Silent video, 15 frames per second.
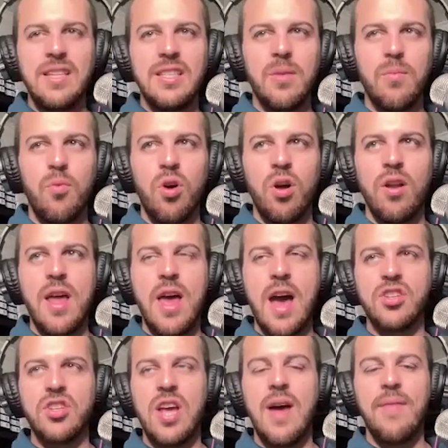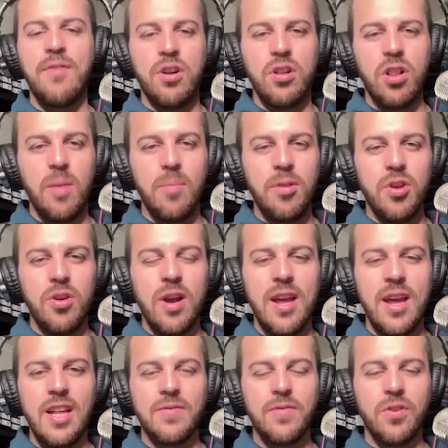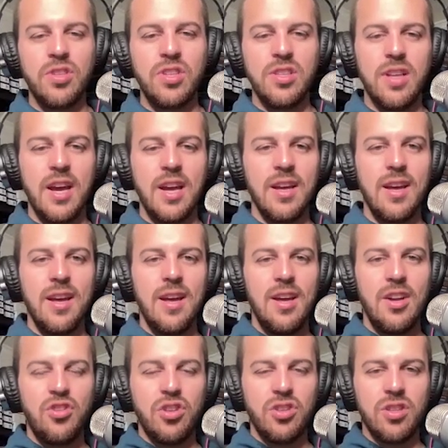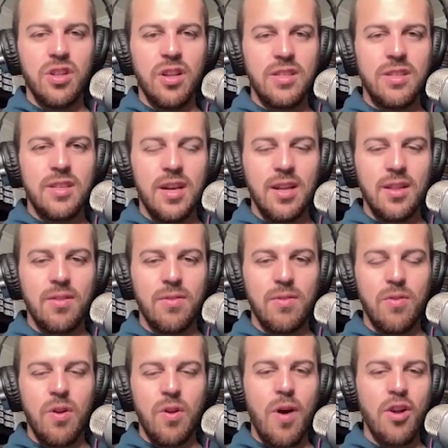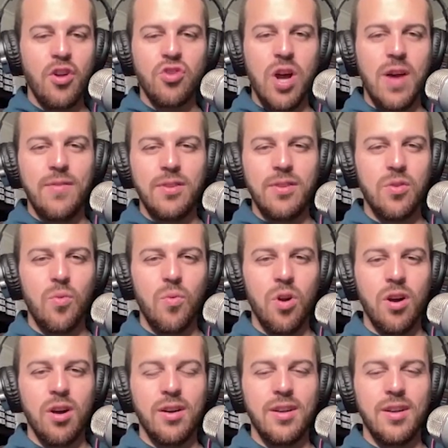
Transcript: someone actually have the club in their hands versus like just listening, while you're driving to work.